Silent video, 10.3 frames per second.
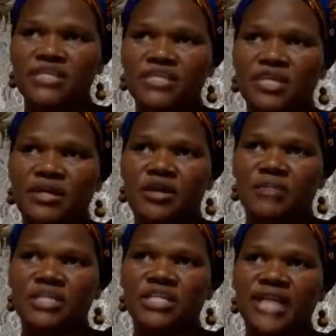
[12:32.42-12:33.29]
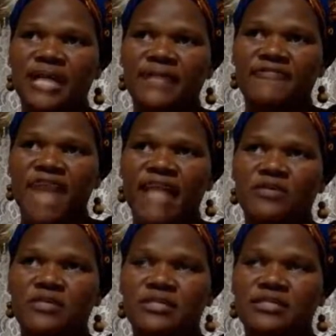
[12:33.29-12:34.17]
on missionary
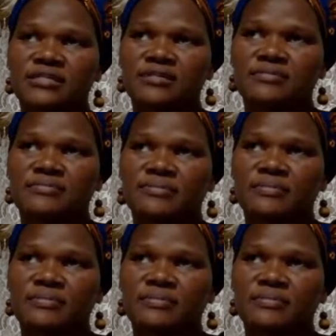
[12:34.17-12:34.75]
values,